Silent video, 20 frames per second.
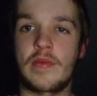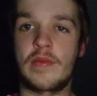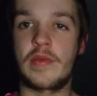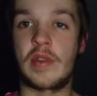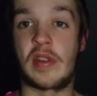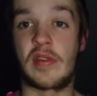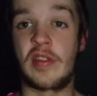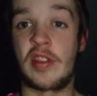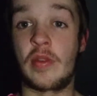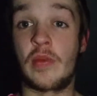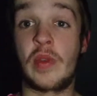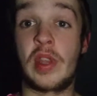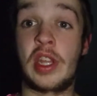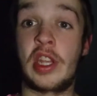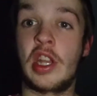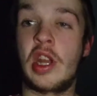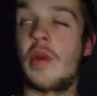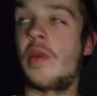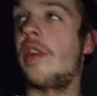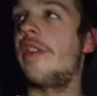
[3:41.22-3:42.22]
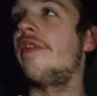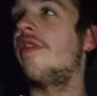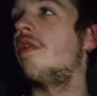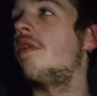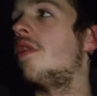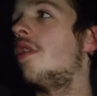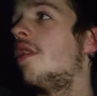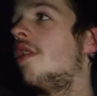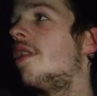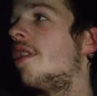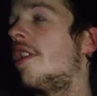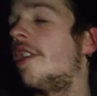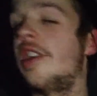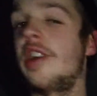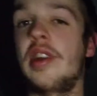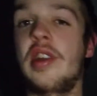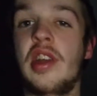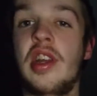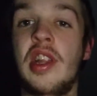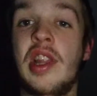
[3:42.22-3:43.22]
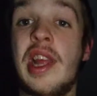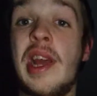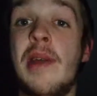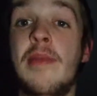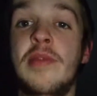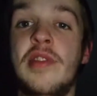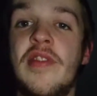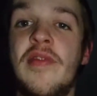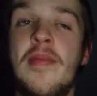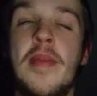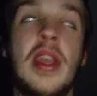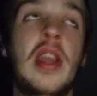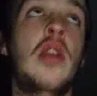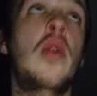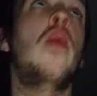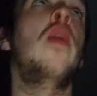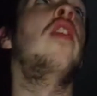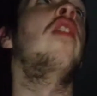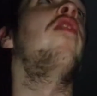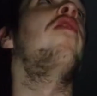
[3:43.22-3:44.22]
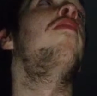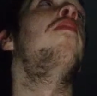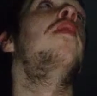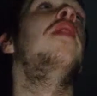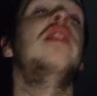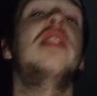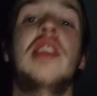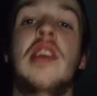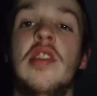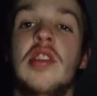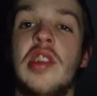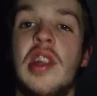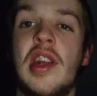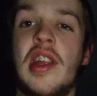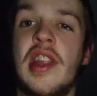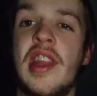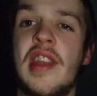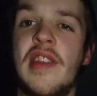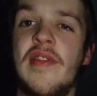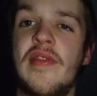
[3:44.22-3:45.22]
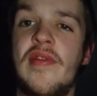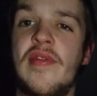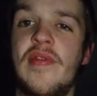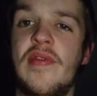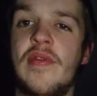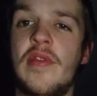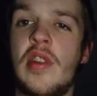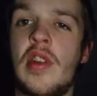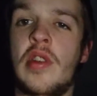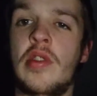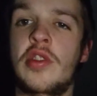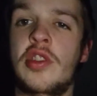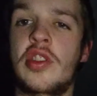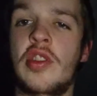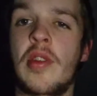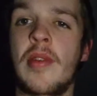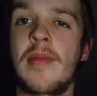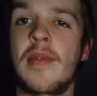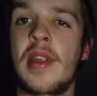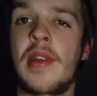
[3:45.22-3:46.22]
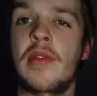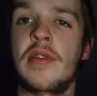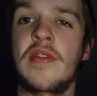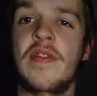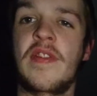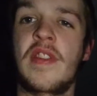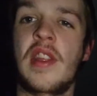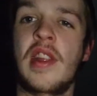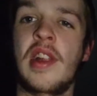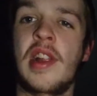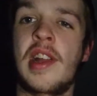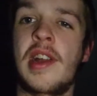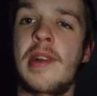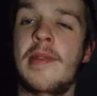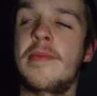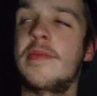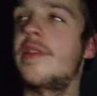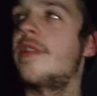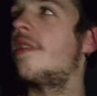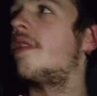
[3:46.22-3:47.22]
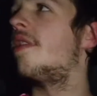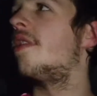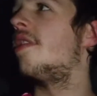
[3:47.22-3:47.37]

Well, that we know of. Uh, mm. Alarms have been going off, but it sounds like they've all shut up now with the alarms.